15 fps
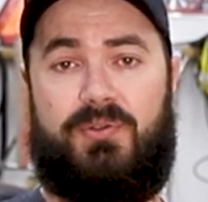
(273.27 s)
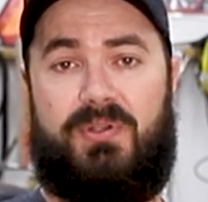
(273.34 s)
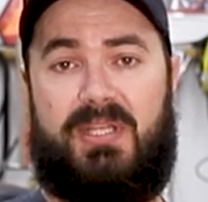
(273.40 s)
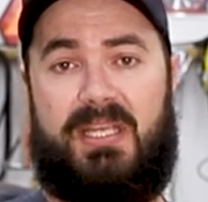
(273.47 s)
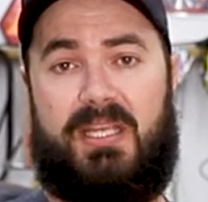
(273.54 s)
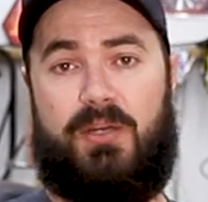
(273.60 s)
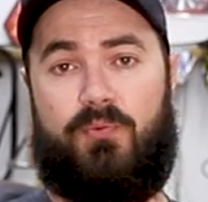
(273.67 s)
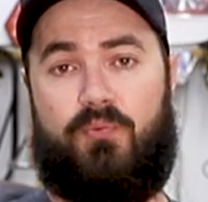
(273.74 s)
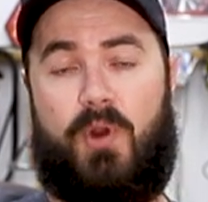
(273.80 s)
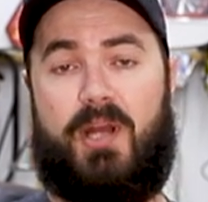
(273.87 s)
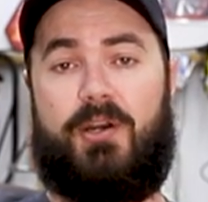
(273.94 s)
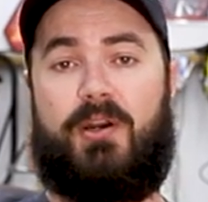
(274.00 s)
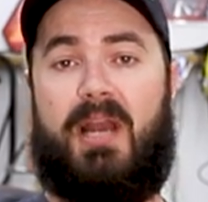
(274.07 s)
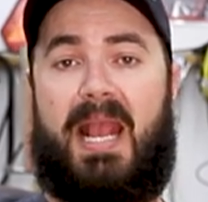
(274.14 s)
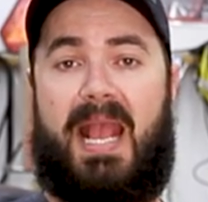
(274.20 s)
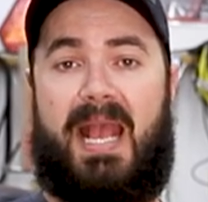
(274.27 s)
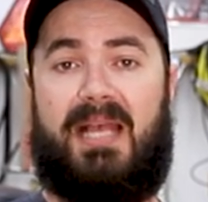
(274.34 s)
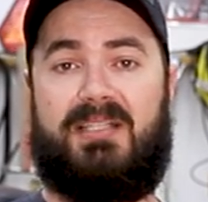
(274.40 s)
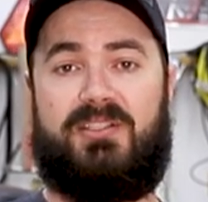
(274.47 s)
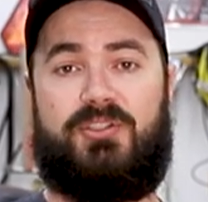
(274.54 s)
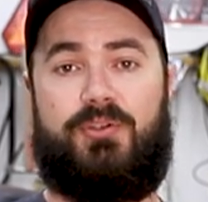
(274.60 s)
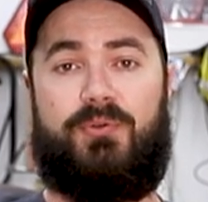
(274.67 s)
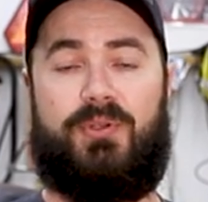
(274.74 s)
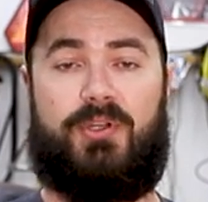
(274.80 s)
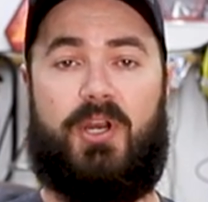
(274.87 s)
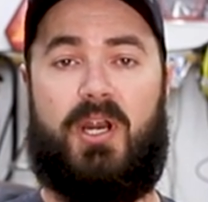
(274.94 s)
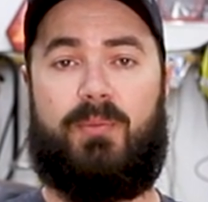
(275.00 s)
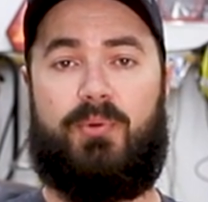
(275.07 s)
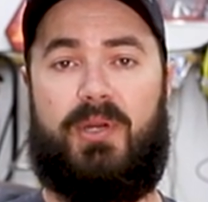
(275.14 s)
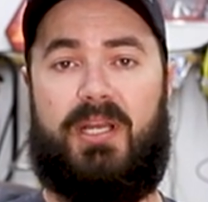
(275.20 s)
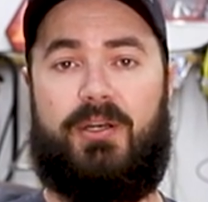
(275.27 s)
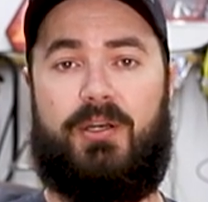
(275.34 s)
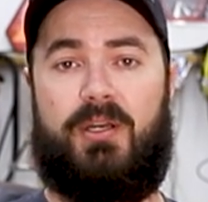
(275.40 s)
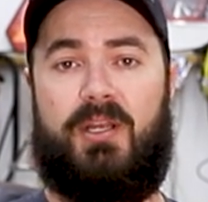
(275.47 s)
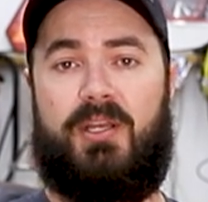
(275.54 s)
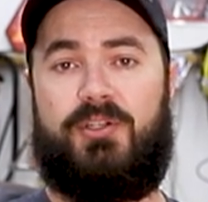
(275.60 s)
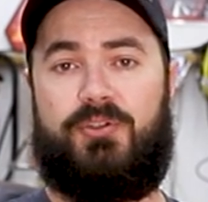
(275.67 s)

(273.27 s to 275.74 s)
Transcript: the runner has to the carburetor